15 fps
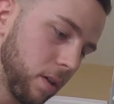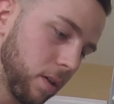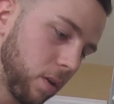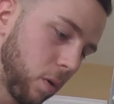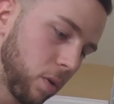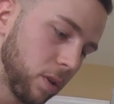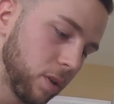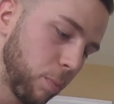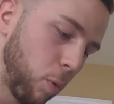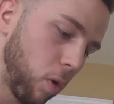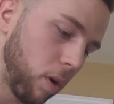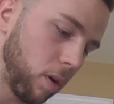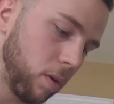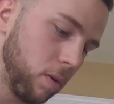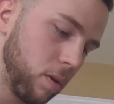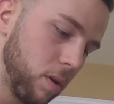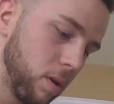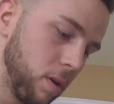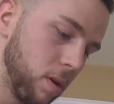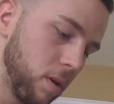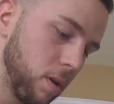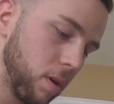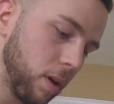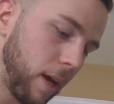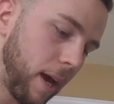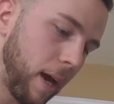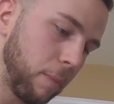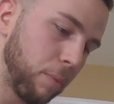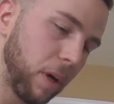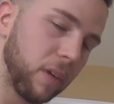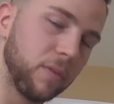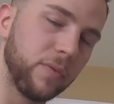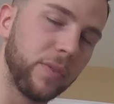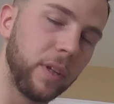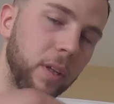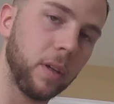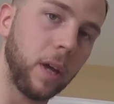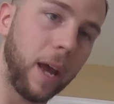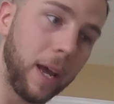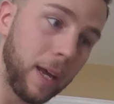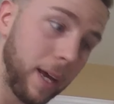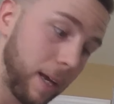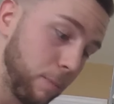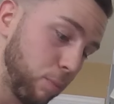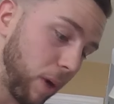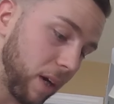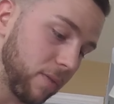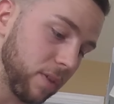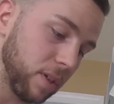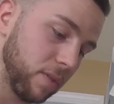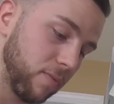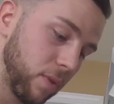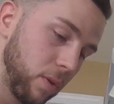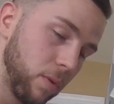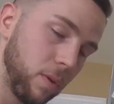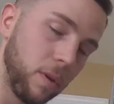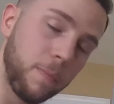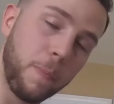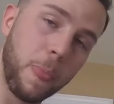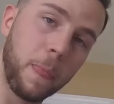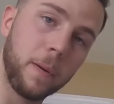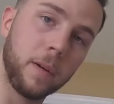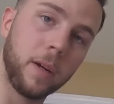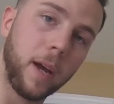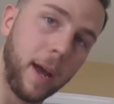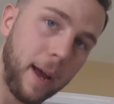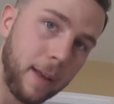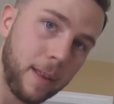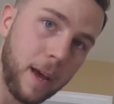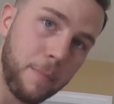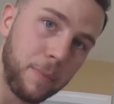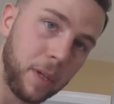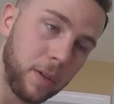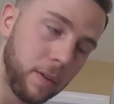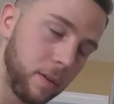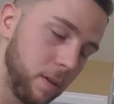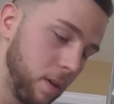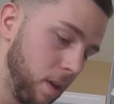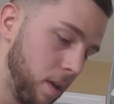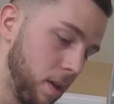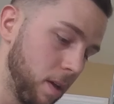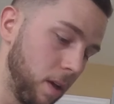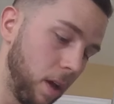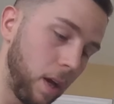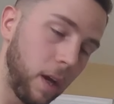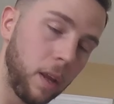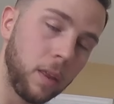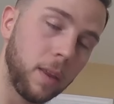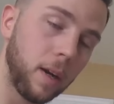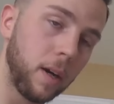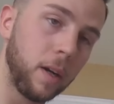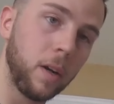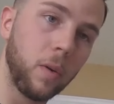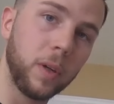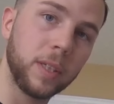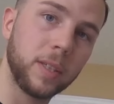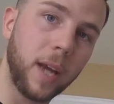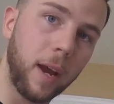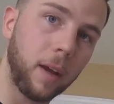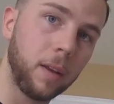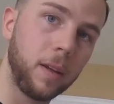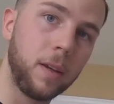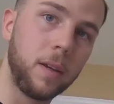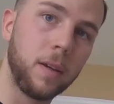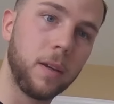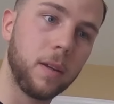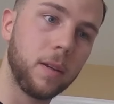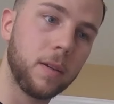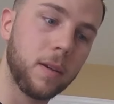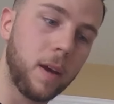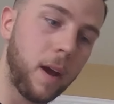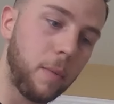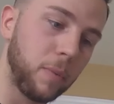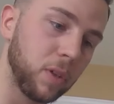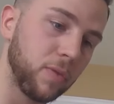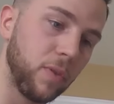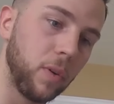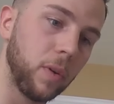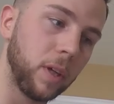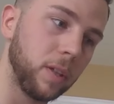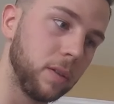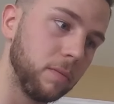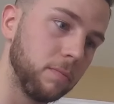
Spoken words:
go to tomorrow, add breakfast food, add that meal, then I know exactly how much food I